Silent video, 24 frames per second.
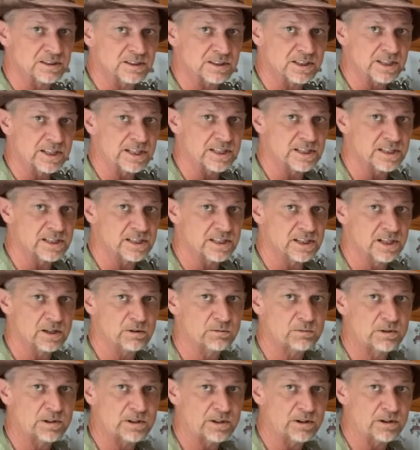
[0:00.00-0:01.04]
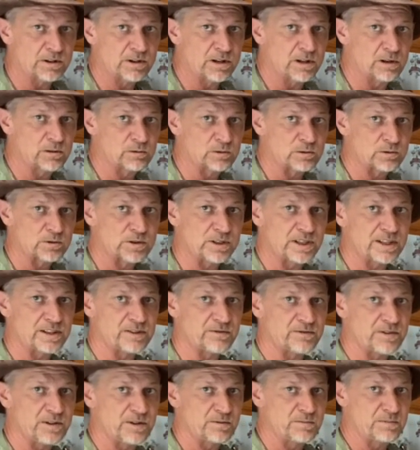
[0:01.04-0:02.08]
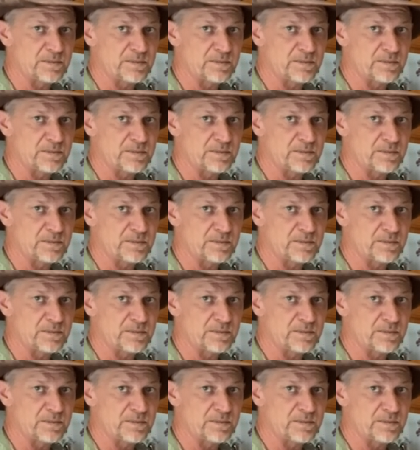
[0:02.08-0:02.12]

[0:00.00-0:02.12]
season up with our noodles here a few